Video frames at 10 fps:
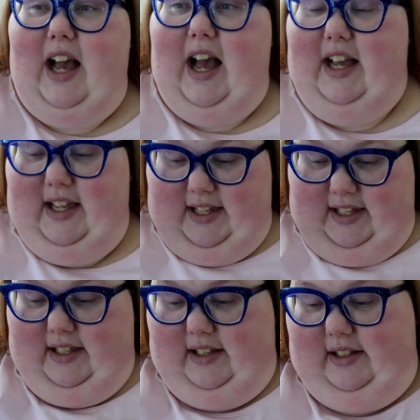
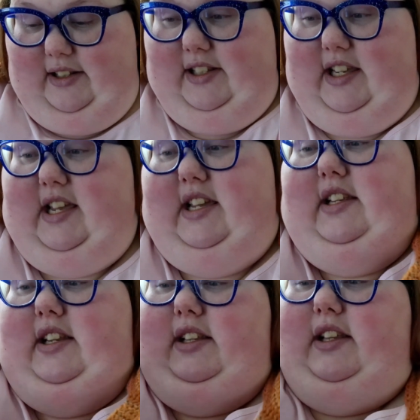I
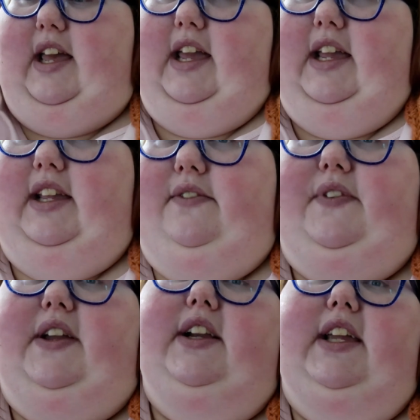did a
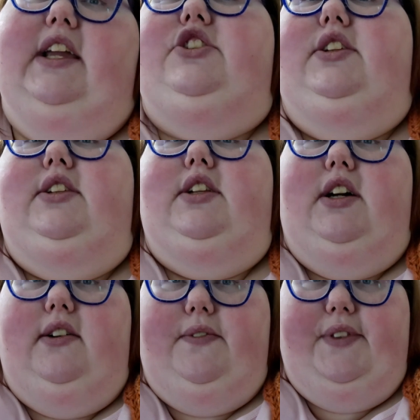variation
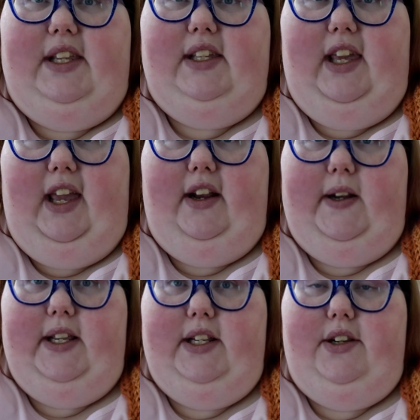of the
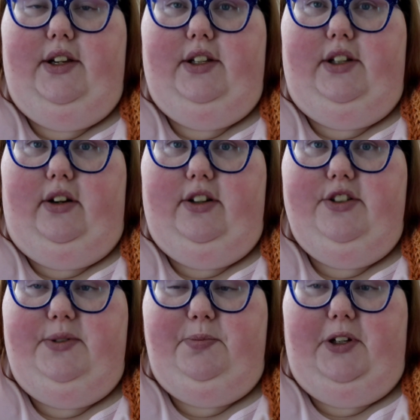Karen Yarn
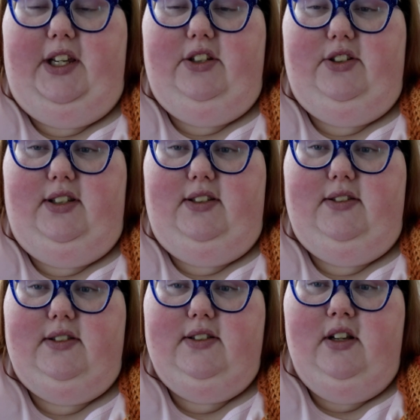
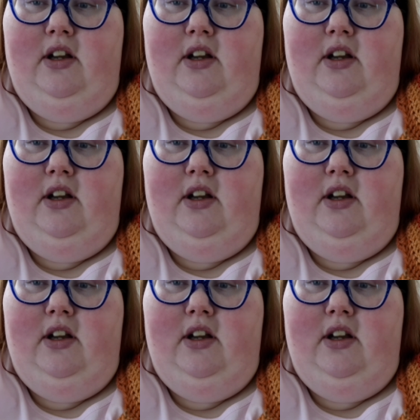Inspirations